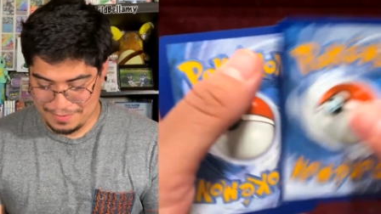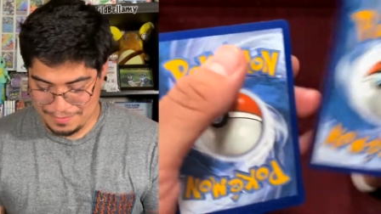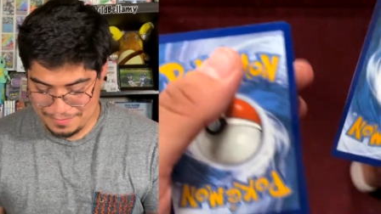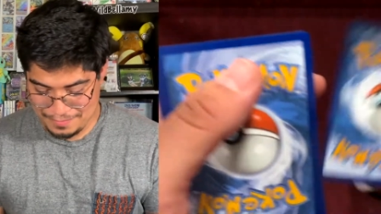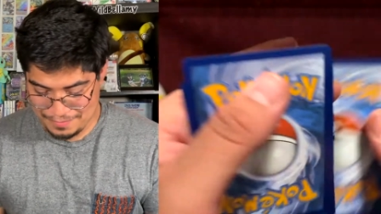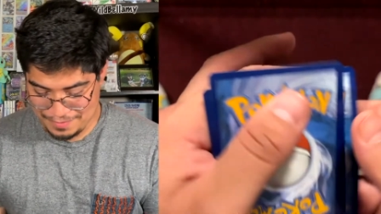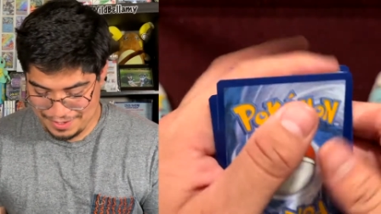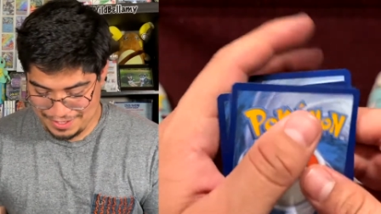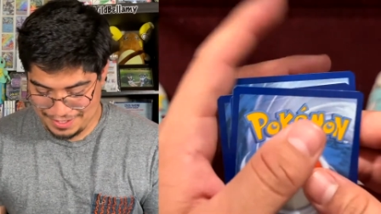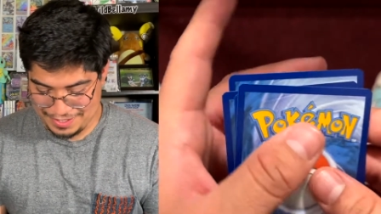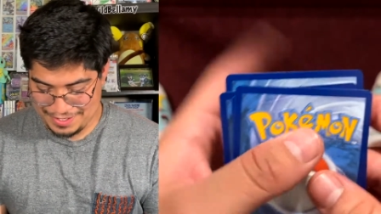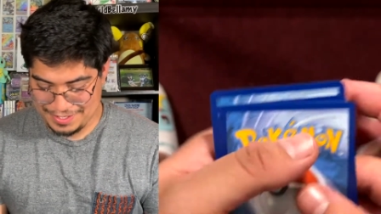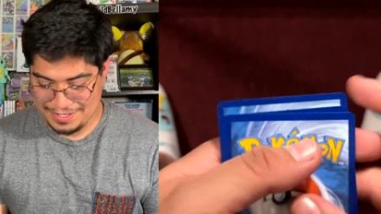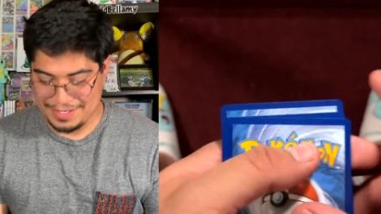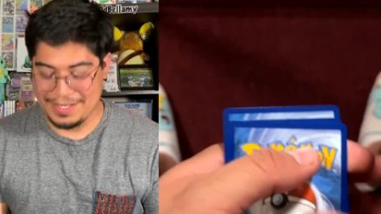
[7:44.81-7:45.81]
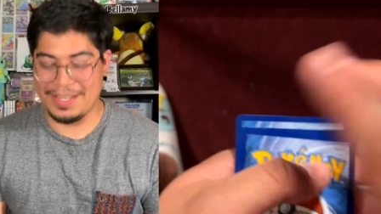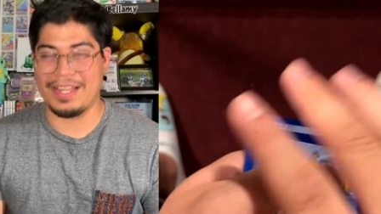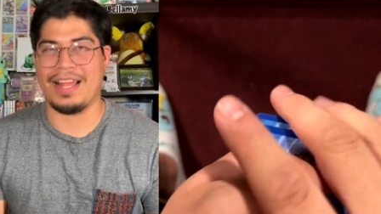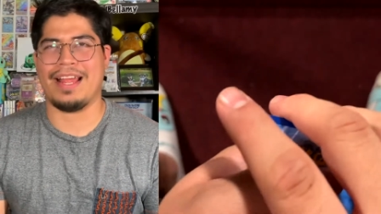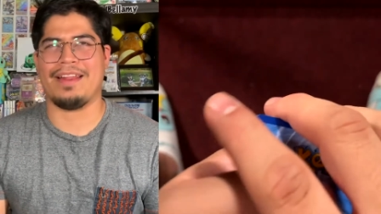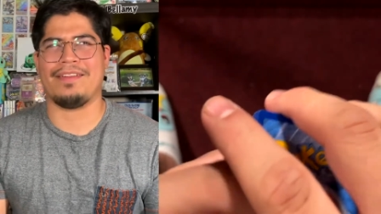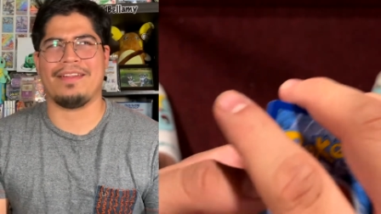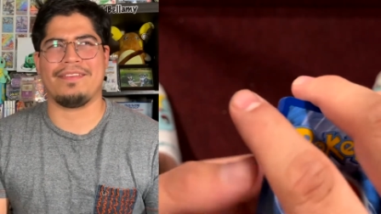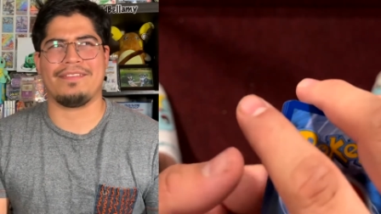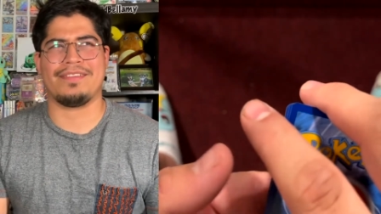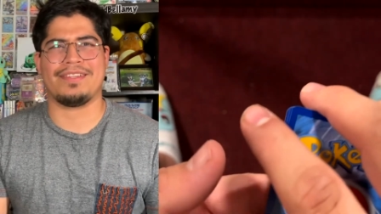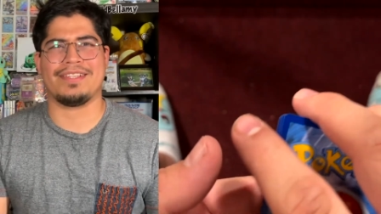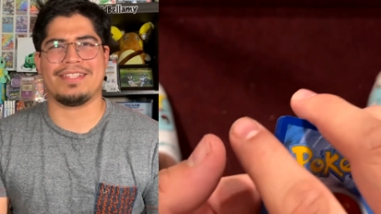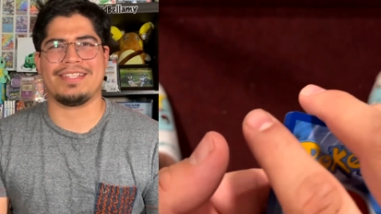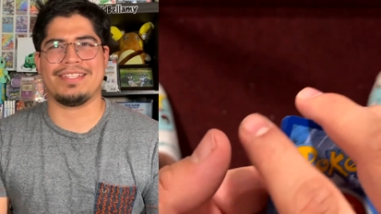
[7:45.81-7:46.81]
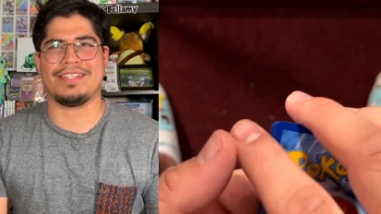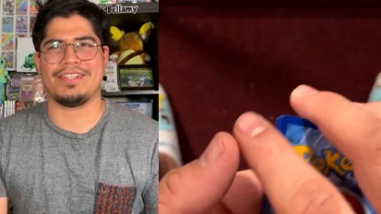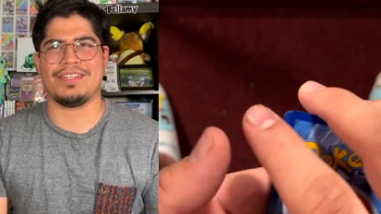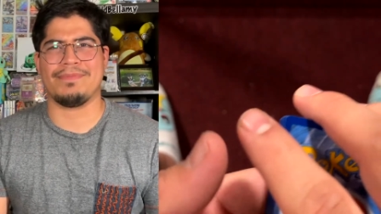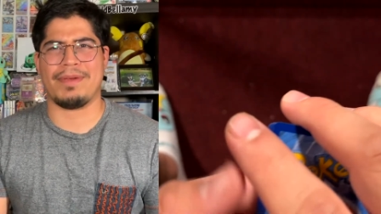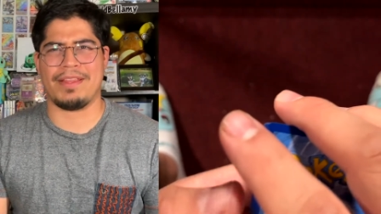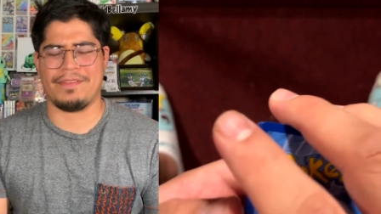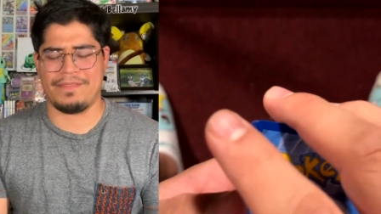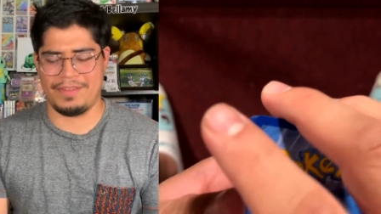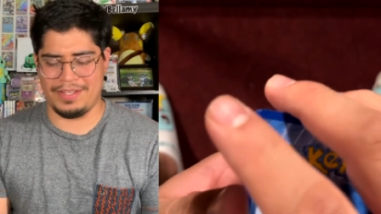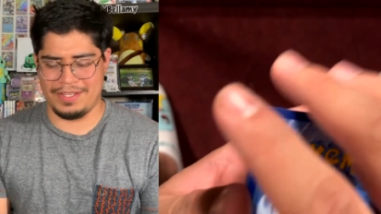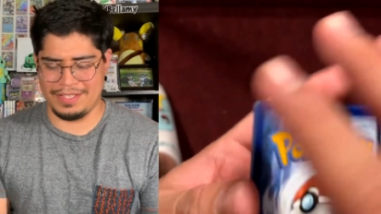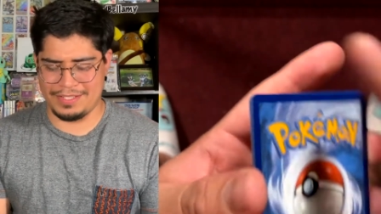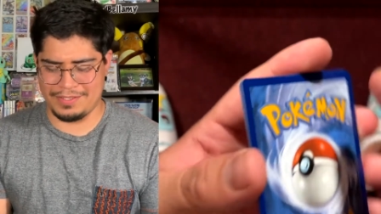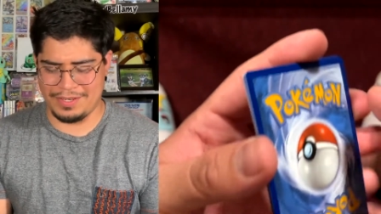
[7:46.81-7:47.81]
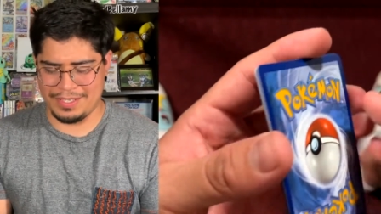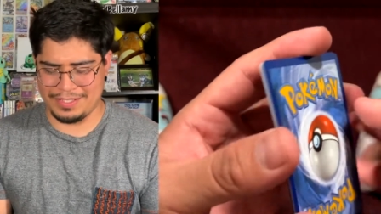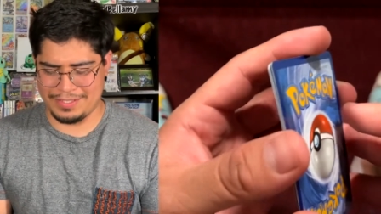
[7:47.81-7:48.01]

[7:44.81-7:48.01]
One. And just judging by the feeling of this card, it's